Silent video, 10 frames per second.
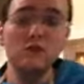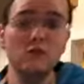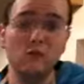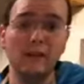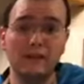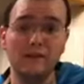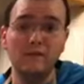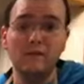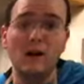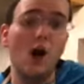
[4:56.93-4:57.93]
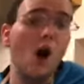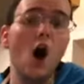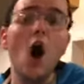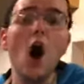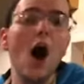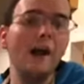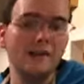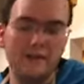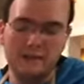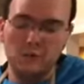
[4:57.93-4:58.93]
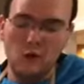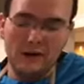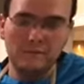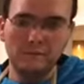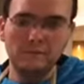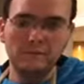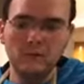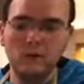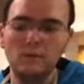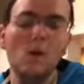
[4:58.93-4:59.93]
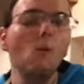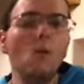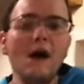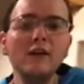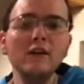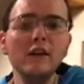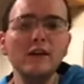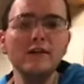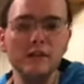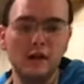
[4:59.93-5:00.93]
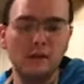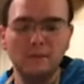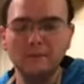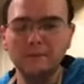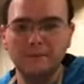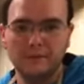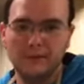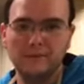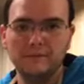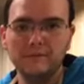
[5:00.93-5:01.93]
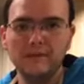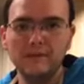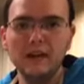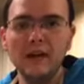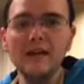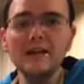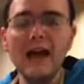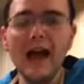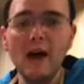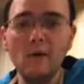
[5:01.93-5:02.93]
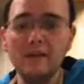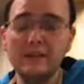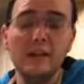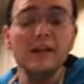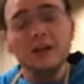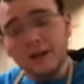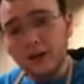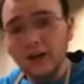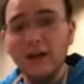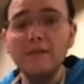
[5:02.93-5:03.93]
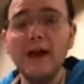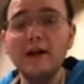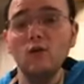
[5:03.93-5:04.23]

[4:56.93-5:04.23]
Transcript: is really hot at this point. What you're gonna do and now is you're gonna let that